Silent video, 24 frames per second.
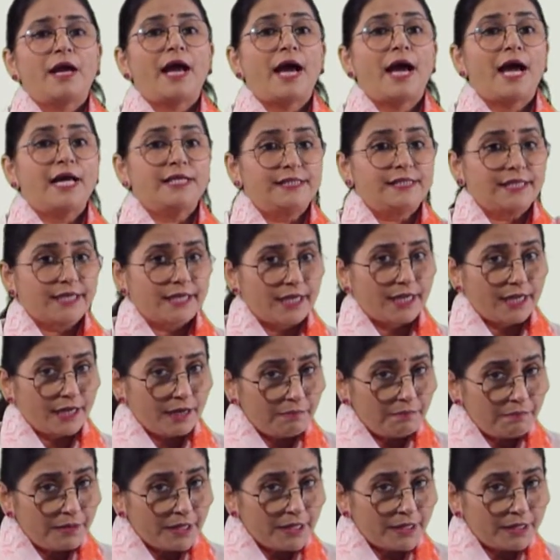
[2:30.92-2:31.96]
As a
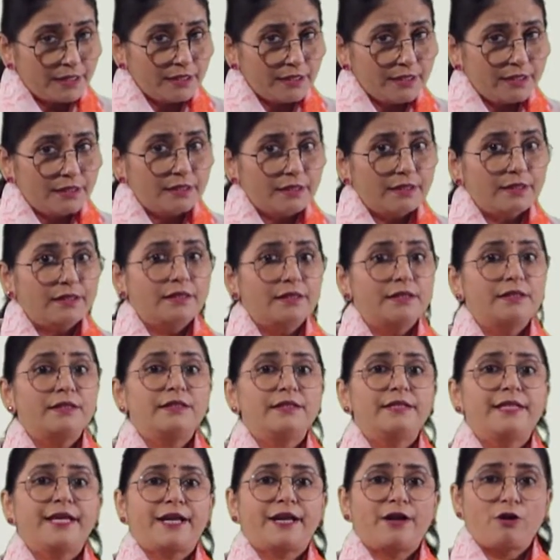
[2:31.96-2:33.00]
couple,
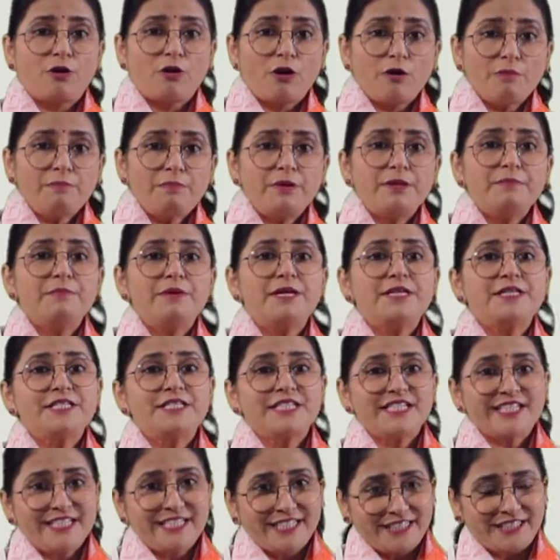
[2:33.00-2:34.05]
they complement
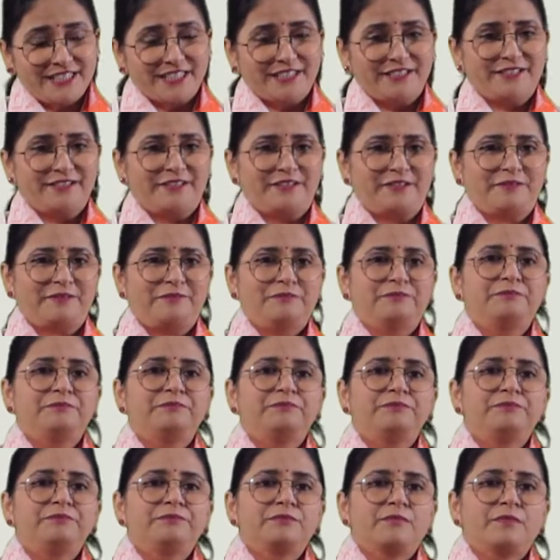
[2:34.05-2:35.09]
each other.
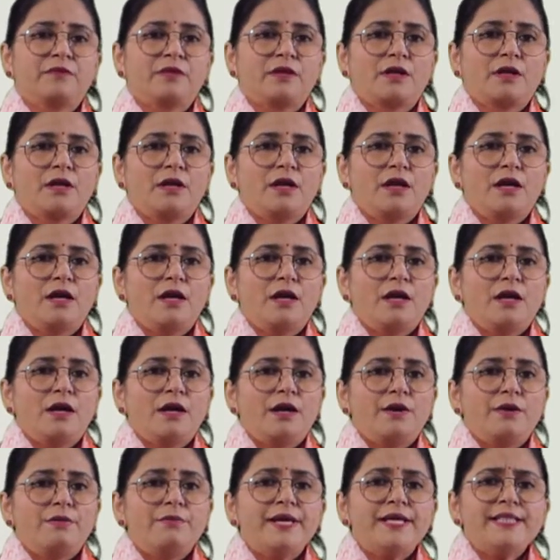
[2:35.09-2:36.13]

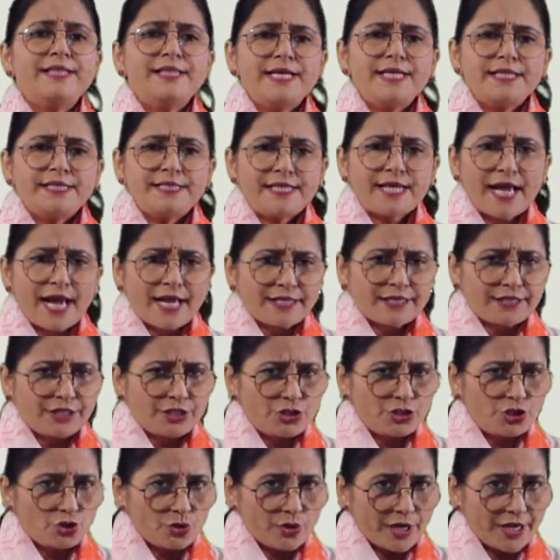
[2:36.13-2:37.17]
When they sang the
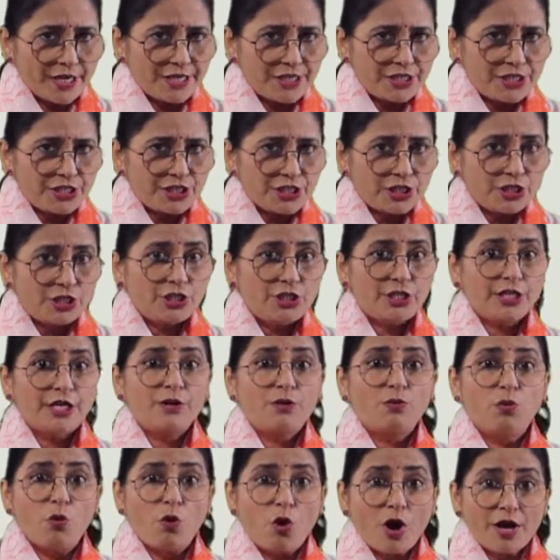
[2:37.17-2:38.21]
duet,
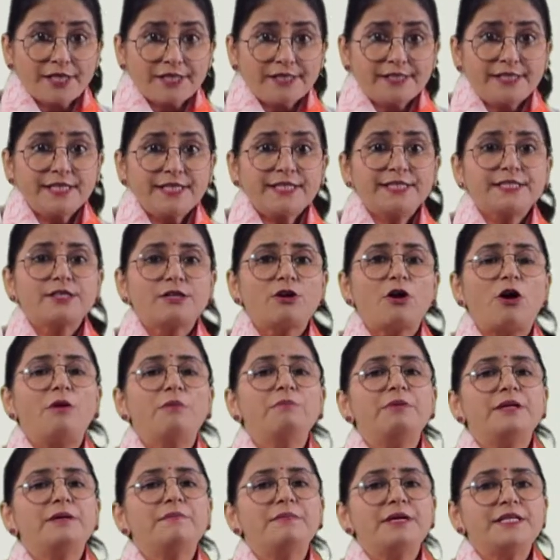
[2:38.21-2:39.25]
their voices
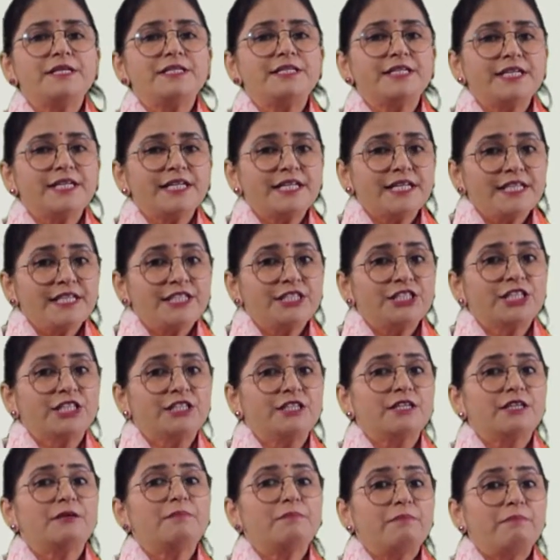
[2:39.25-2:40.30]
complemented each
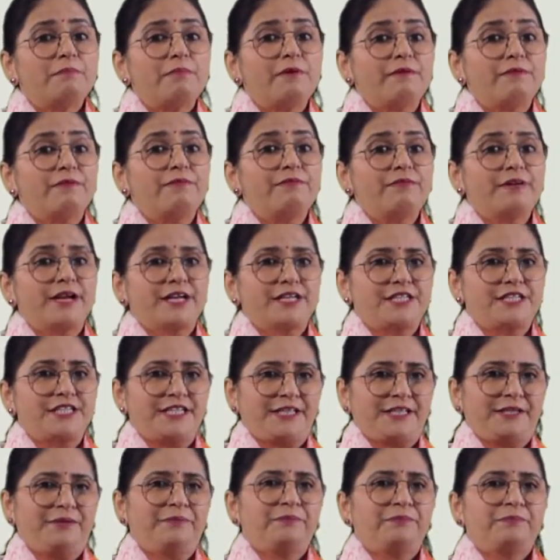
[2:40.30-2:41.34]
other
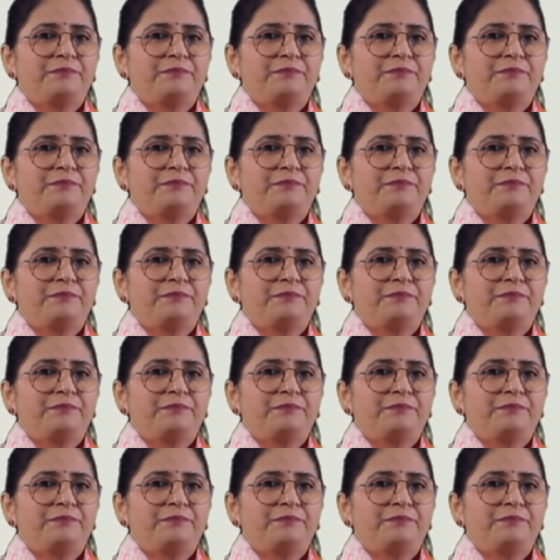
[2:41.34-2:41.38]
perfectly.